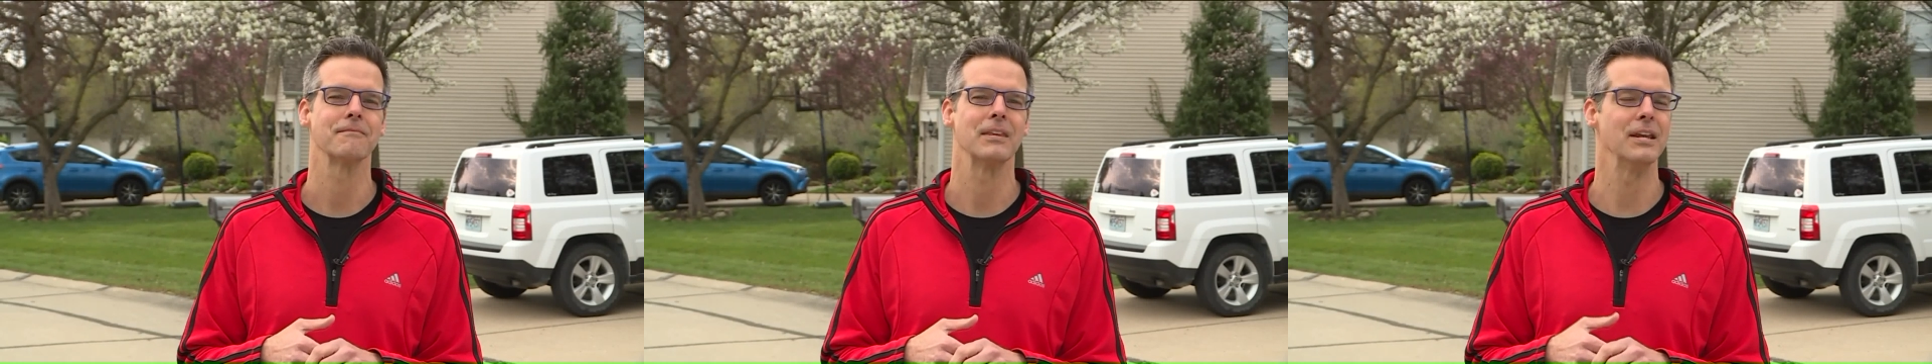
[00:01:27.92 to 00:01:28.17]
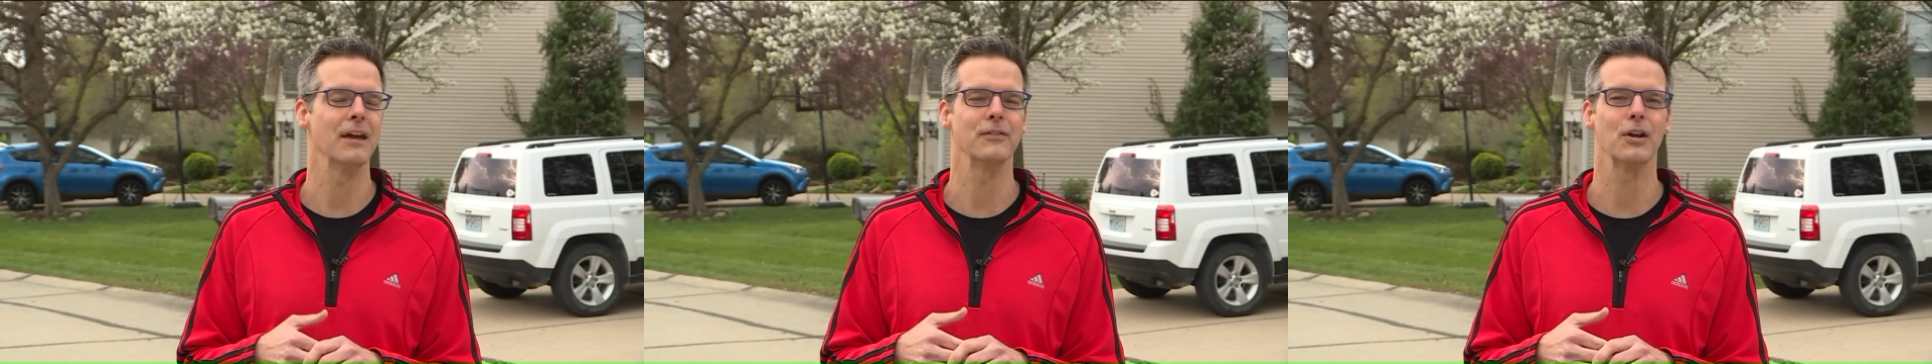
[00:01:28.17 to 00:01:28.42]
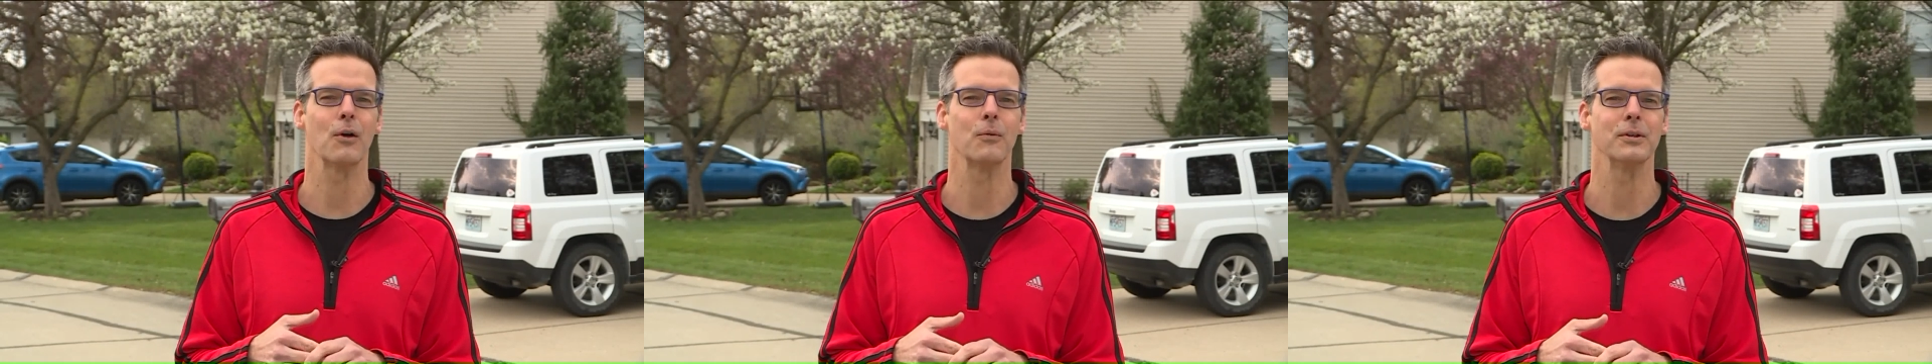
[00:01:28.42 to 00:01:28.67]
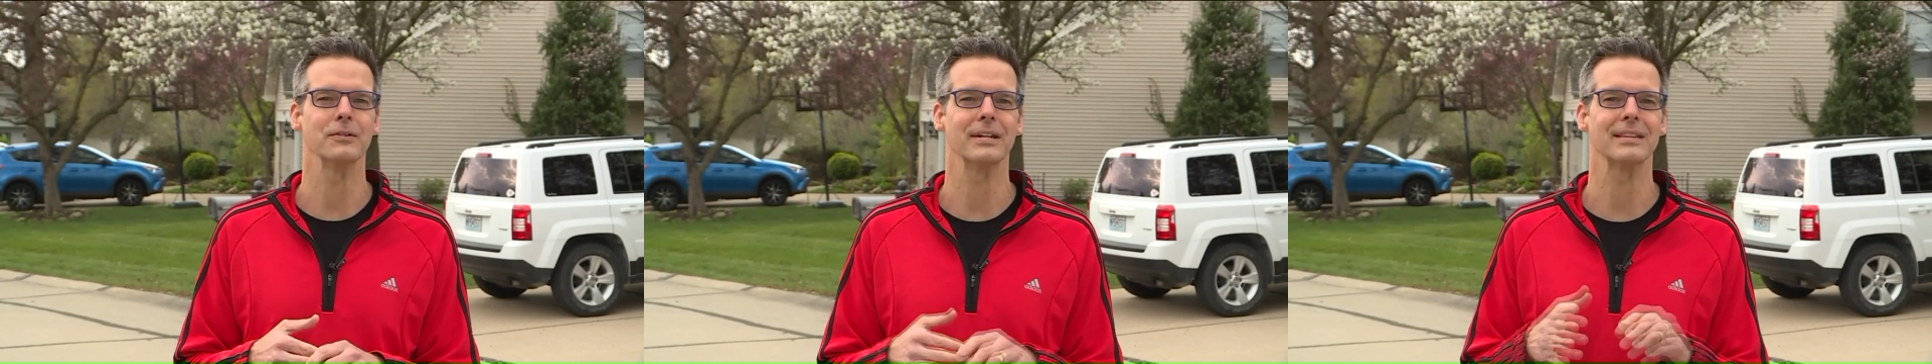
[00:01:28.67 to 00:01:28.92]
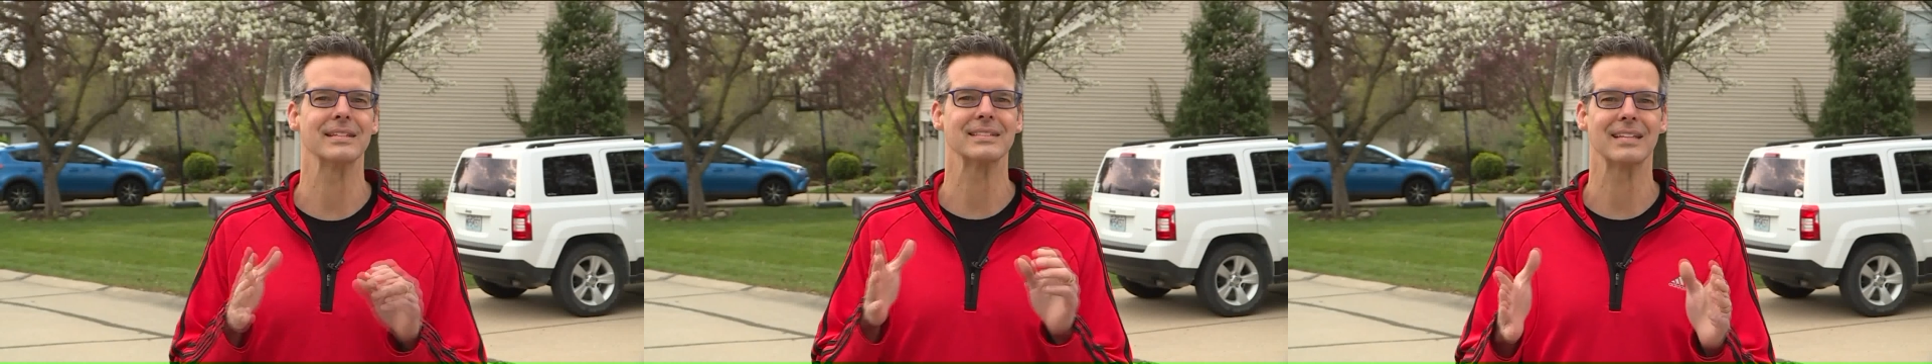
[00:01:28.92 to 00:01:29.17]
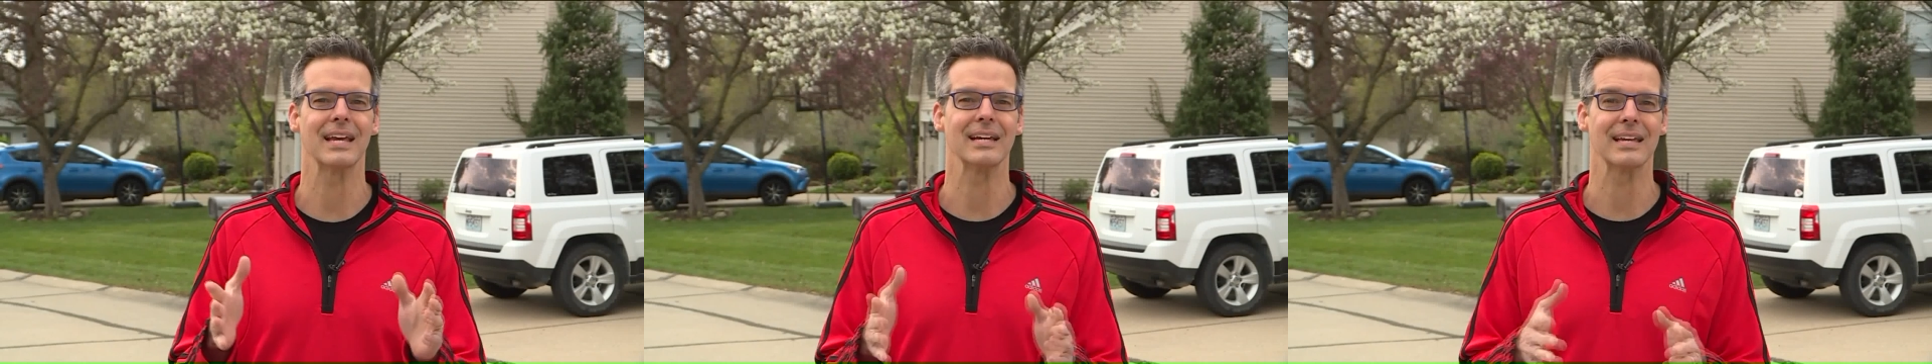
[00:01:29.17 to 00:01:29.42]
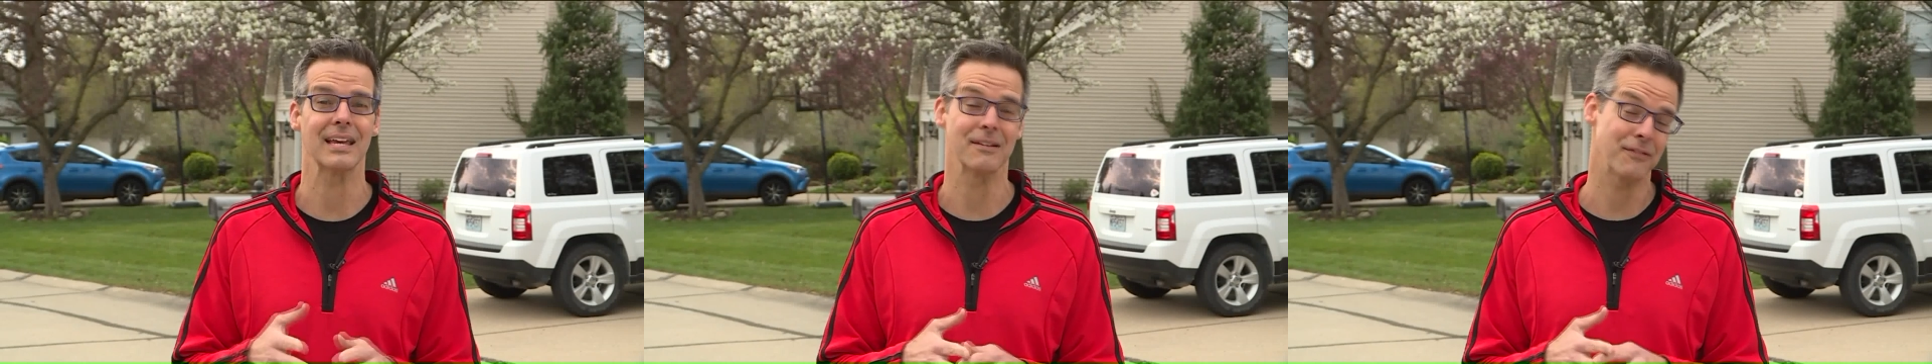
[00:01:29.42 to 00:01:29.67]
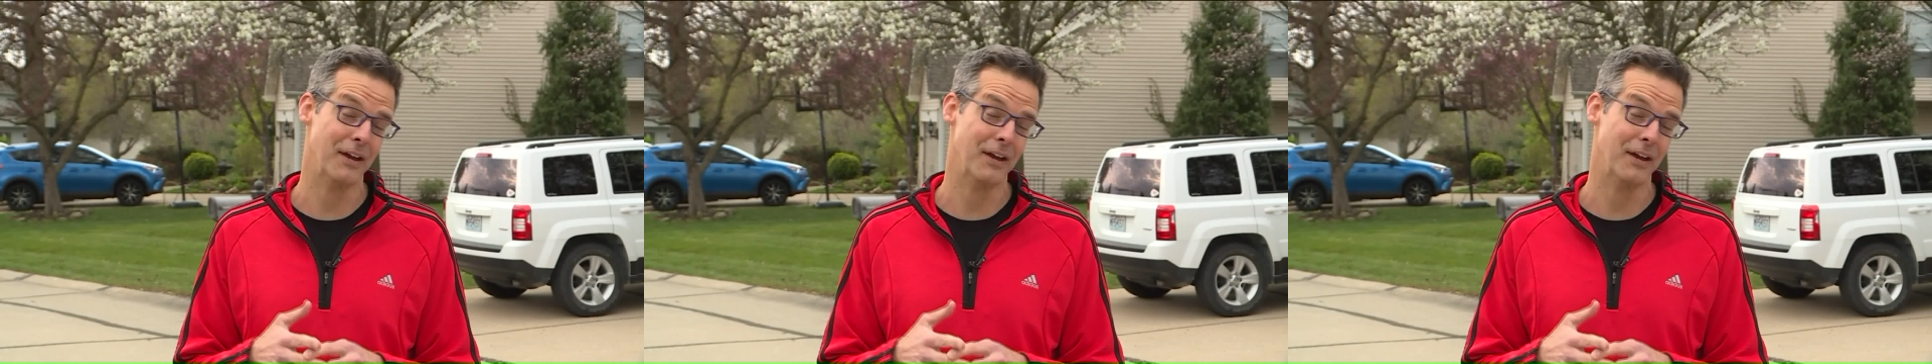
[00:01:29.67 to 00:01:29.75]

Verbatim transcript: You never know when you'll get this day again.